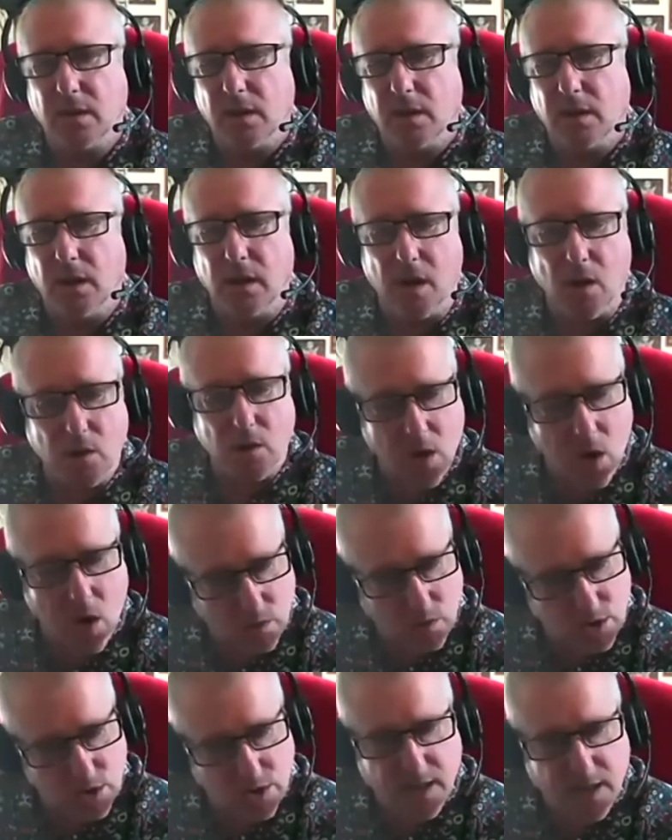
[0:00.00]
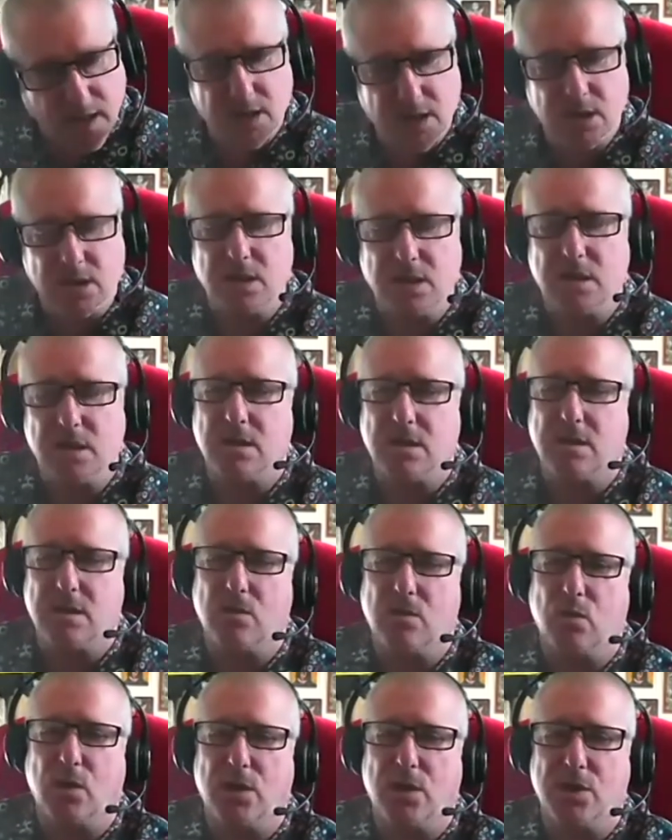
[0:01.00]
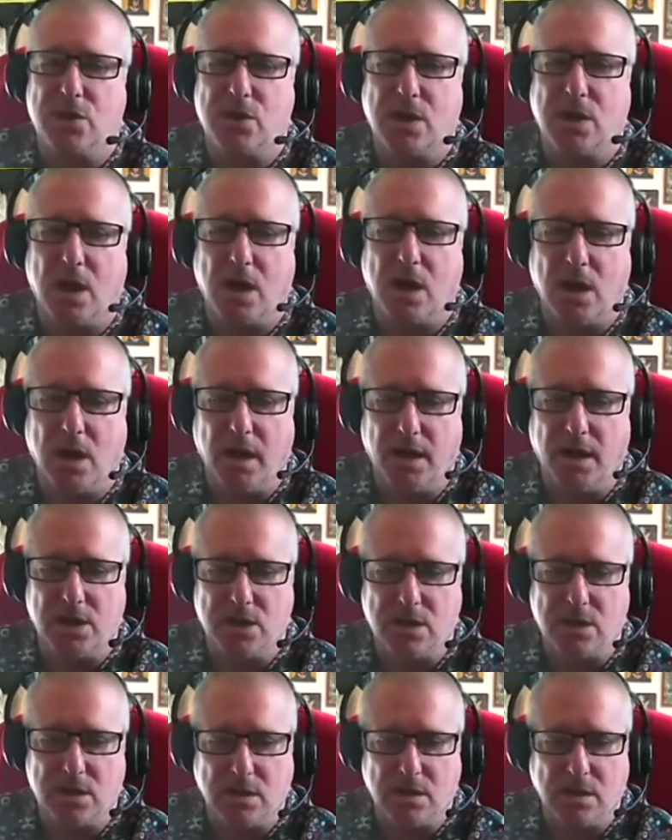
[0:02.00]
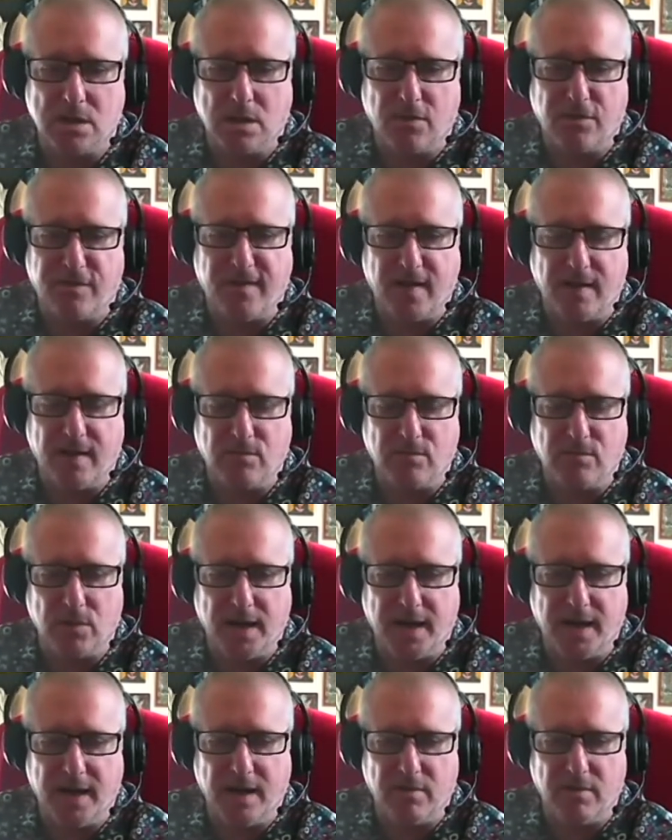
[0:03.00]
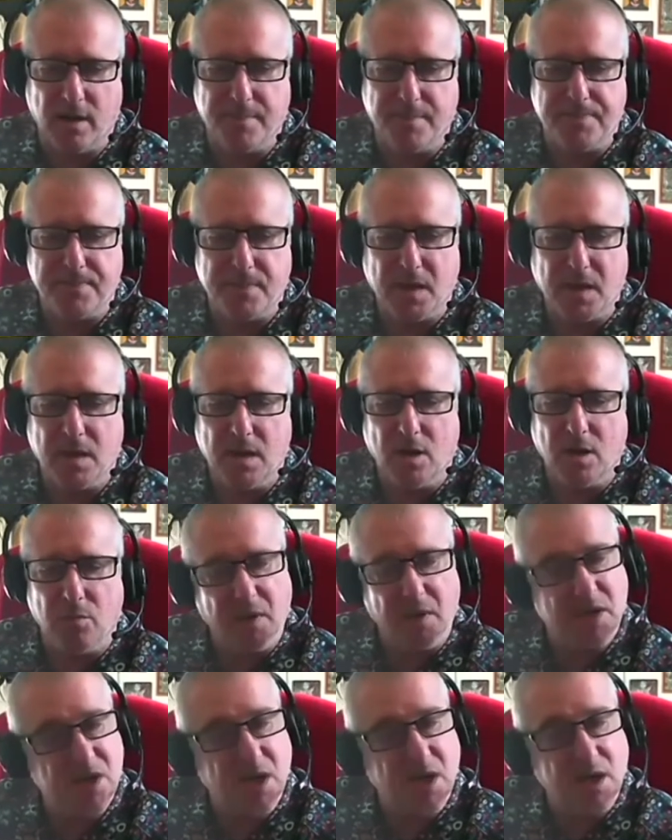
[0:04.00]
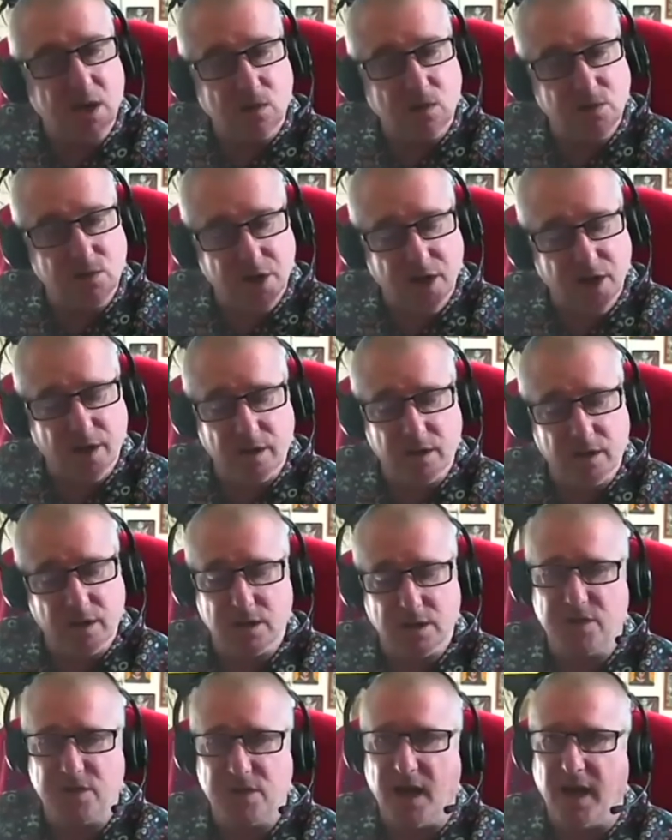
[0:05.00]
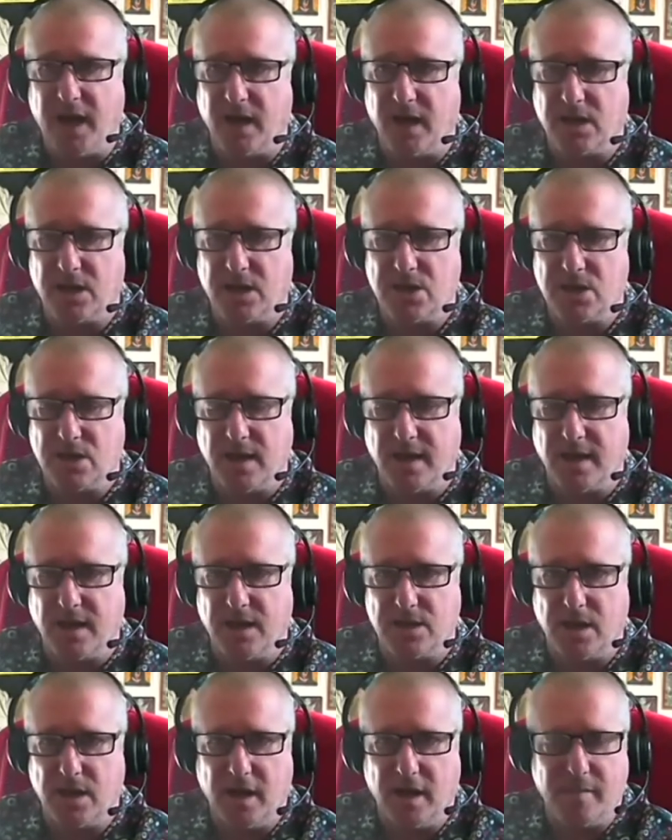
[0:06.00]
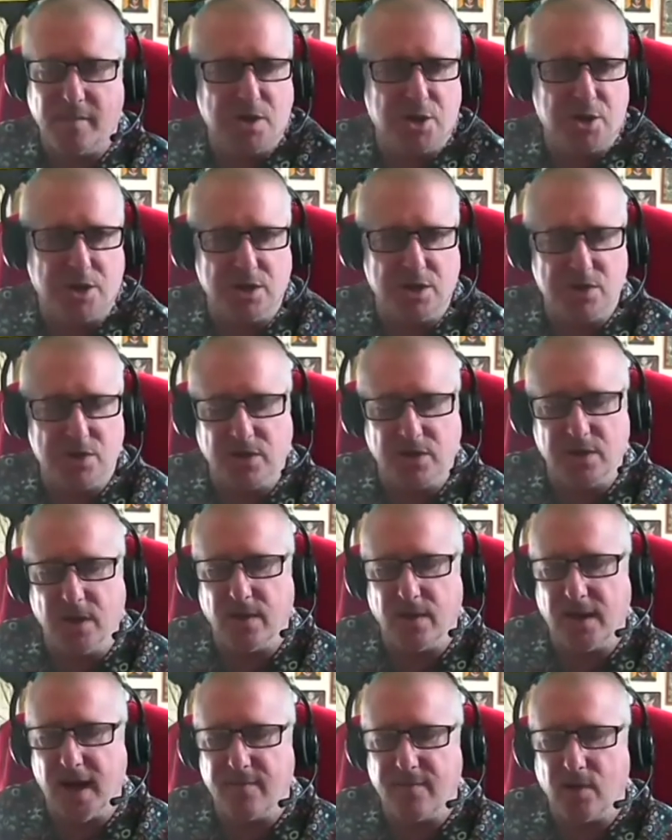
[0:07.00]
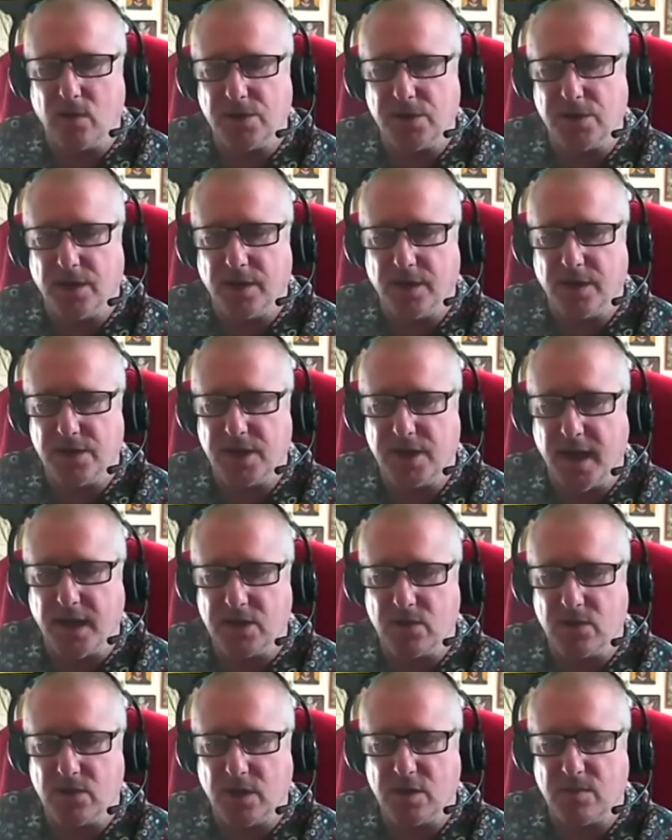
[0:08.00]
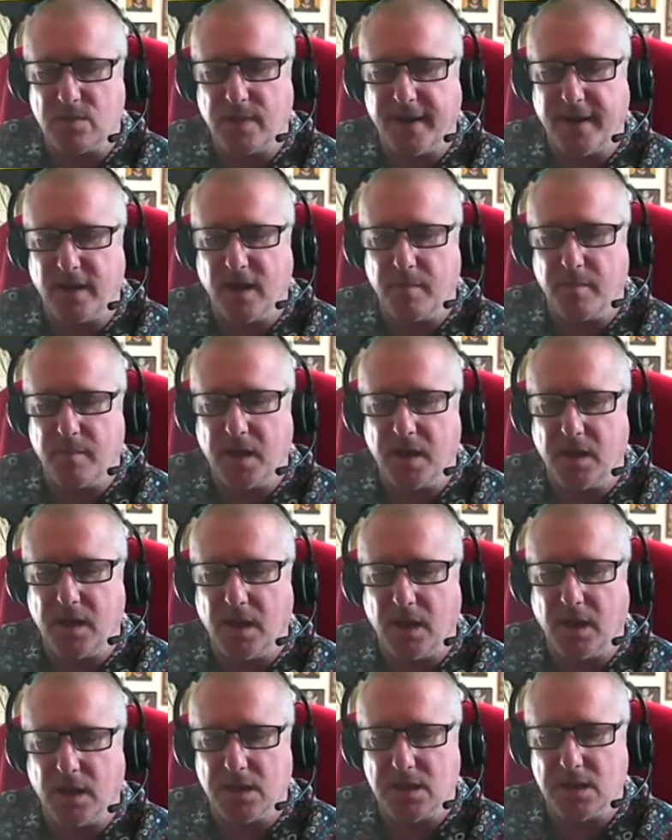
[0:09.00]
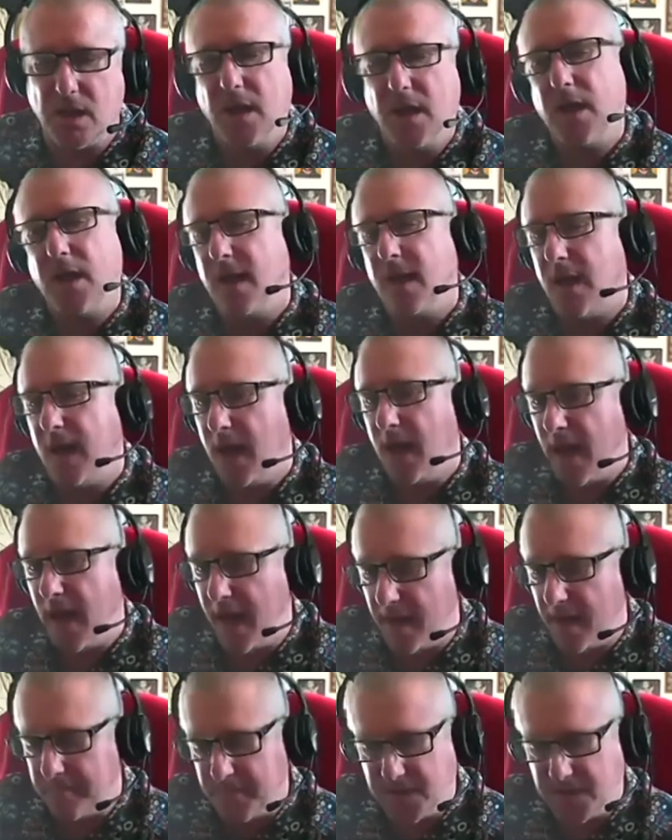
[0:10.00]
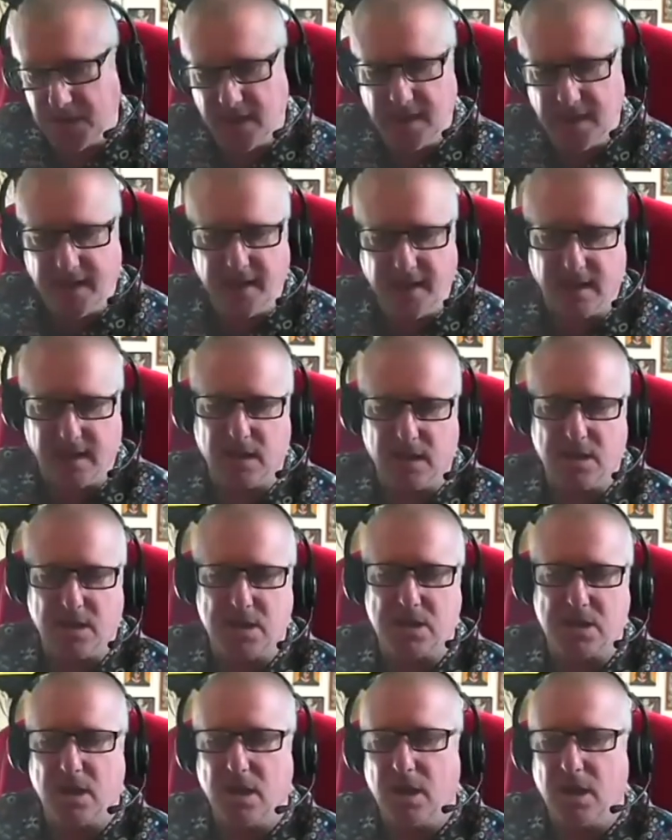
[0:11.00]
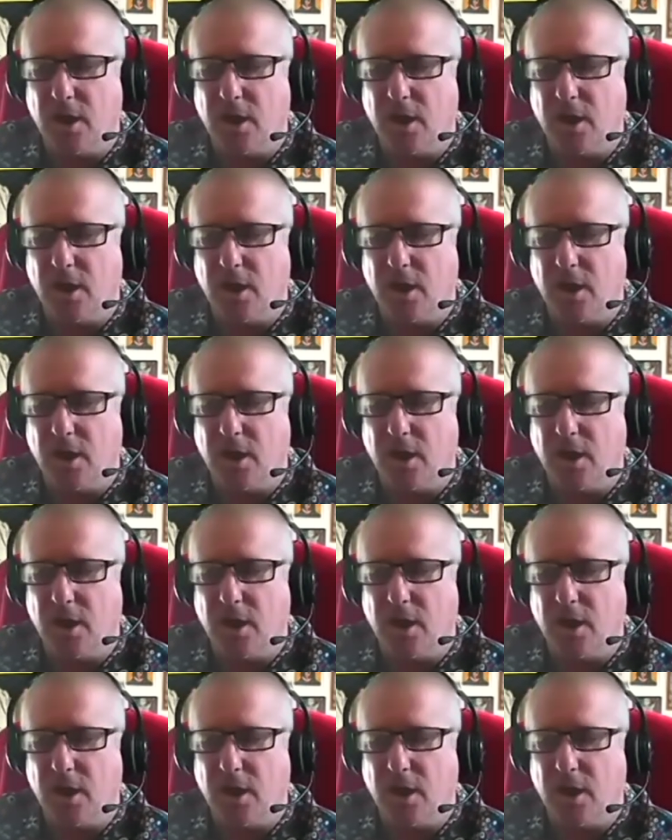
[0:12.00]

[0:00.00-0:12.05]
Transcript: Low contrast was the highest found error. Missing alternative text, that is, images that don't have alternate text to explain their meanings. Empty links.